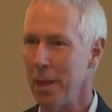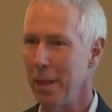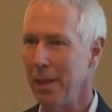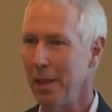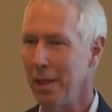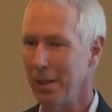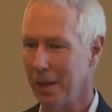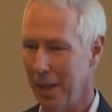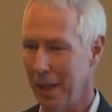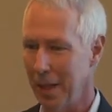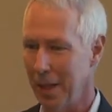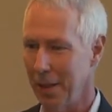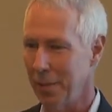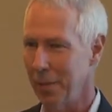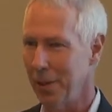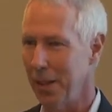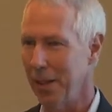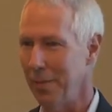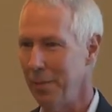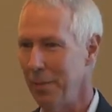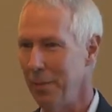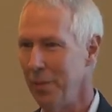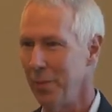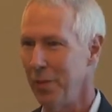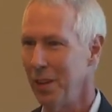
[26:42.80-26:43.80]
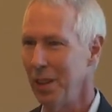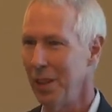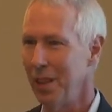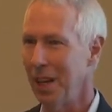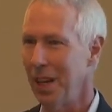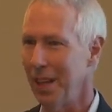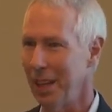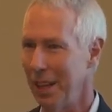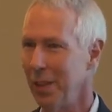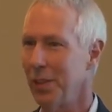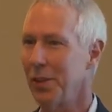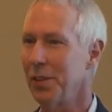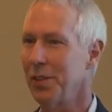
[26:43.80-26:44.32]
kind of
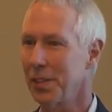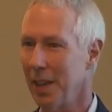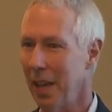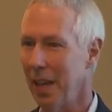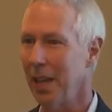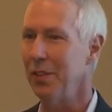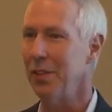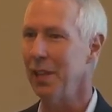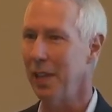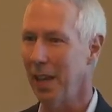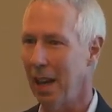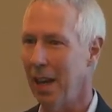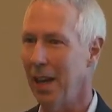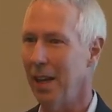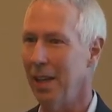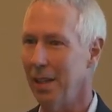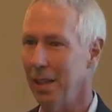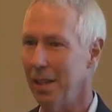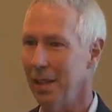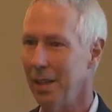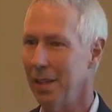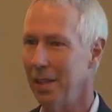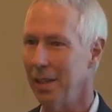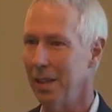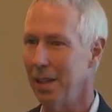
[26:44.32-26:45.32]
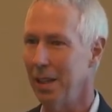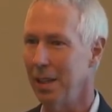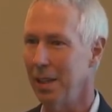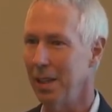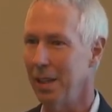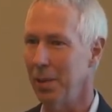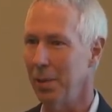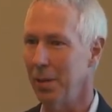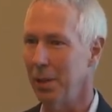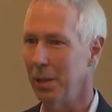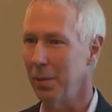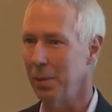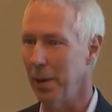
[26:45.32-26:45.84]
on either side of the aisle,
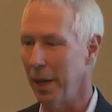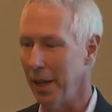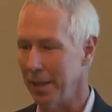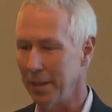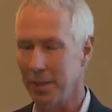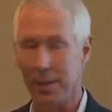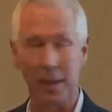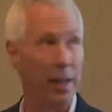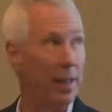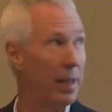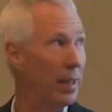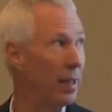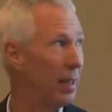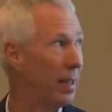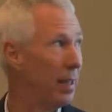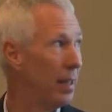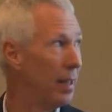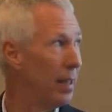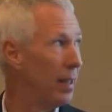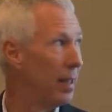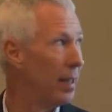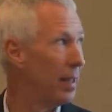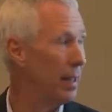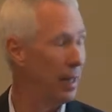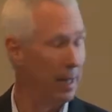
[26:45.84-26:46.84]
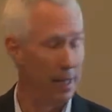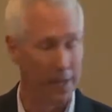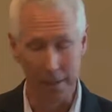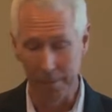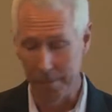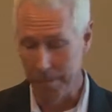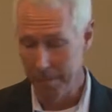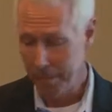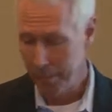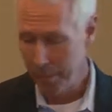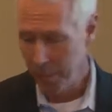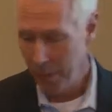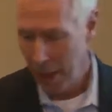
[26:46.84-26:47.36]
you might say.
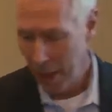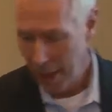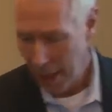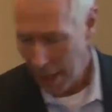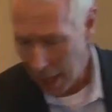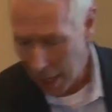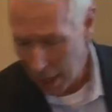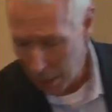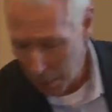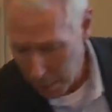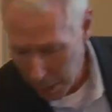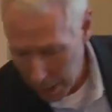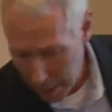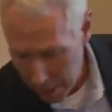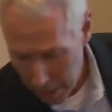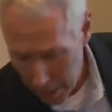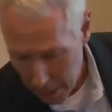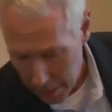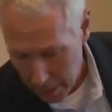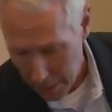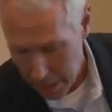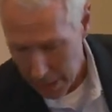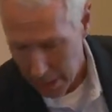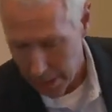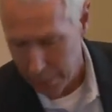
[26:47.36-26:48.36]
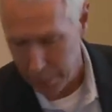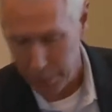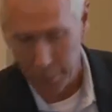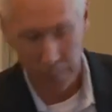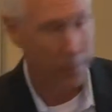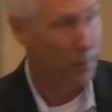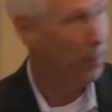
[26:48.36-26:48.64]
How we, though, have